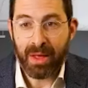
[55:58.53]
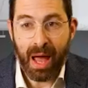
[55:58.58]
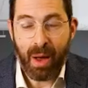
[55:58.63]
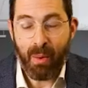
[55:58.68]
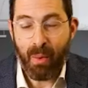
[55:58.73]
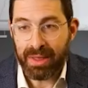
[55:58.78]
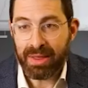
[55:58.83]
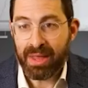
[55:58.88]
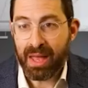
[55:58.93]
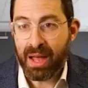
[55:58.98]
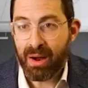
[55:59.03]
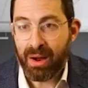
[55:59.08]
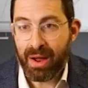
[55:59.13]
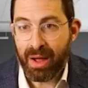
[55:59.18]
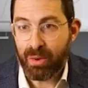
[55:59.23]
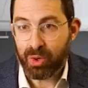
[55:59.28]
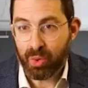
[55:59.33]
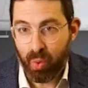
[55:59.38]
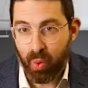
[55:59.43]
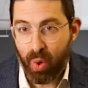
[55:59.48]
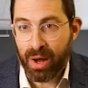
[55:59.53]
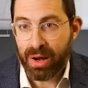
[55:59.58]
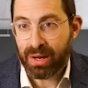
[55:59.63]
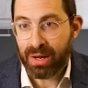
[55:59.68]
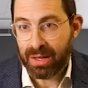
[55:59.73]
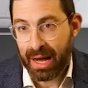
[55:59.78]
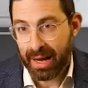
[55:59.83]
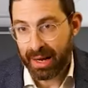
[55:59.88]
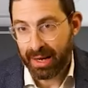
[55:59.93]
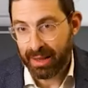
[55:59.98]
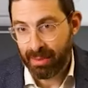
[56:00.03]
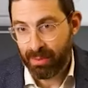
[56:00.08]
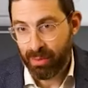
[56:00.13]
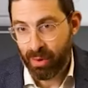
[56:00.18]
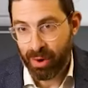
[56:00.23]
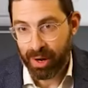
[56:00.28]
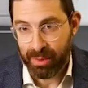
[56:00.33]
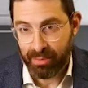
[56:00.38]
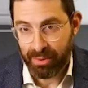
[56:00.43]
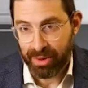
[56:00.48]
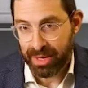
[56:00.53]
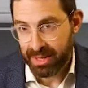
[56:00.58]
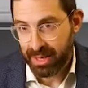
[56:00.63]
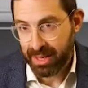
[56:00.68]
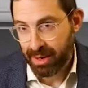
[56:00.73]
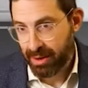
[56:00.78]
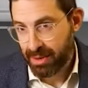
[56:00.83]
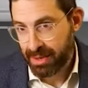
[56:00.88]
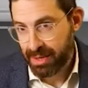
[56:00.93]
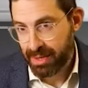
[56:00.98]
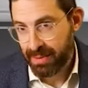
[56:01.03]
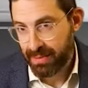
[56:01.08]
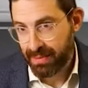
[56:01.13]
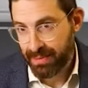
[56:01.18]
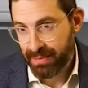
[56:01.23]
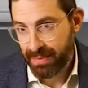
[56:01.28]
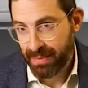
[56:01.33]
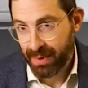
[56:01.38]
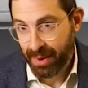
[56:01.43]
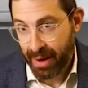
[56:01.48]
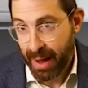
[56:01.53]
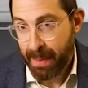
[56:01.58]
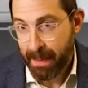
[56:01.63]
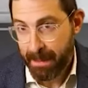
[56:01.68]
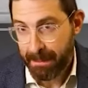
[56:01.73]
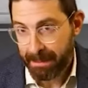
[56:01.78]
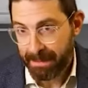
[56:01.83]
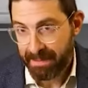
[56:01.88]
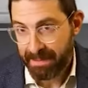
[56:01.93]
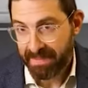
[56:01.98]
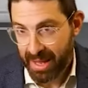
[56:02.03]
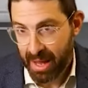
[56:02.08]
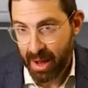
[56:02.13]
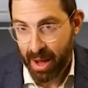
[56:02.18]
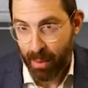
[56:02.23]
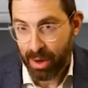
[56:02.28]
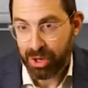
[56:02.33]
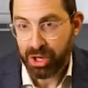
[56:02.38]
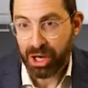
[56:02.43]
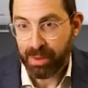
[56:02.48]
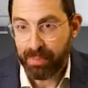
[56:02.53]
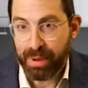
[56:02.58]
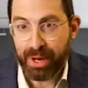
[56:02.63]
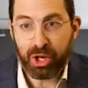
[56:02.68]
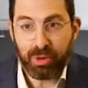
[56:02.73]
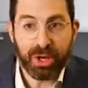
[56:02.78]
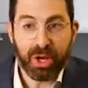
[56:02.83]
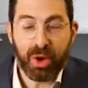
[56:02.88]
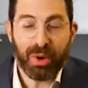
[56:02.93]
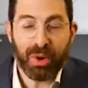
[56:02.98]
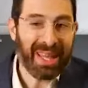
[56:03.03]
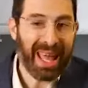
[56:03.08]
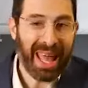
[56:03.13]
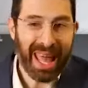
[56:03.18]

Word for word: I went there. It was one o'clock in the morning priestly slichos. Okay. Now I want you to picture me going